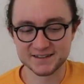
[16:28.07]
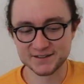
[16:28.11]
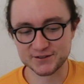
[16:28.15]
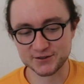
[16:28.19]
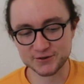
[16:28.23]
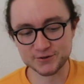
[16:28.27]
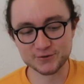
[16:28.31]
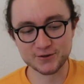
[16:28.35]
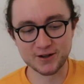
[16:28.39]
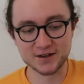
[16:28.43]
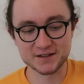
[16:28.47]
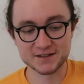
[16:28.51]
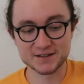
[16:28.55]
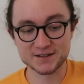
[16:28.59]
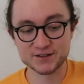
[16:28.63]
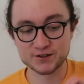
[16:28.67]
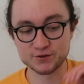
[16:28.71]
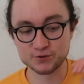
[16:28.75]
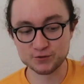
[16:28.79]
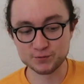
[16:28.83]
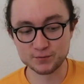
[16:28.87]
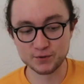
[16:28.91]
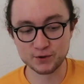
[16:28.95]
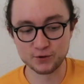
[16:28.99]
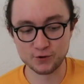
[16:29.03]
to do like
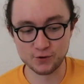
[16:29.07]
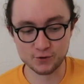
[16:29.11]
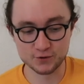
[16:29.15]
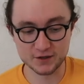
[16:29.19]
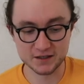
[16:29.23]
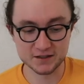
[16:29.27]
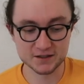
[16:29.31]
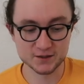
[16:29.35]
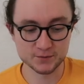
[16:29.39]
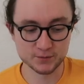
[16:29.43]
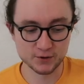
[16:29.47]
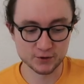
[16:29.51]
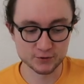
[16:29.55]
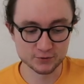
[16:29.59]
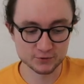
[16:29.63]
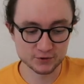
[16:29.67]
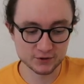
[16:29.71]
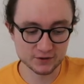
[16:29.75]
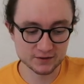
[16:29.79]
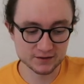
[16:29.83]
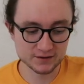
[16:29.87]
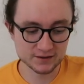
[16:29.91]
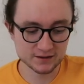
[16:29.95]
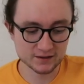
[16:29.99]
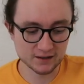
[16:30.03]
super long
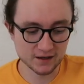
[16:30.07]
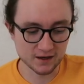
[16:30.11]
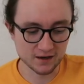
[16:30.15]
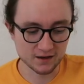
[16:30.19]
exposures.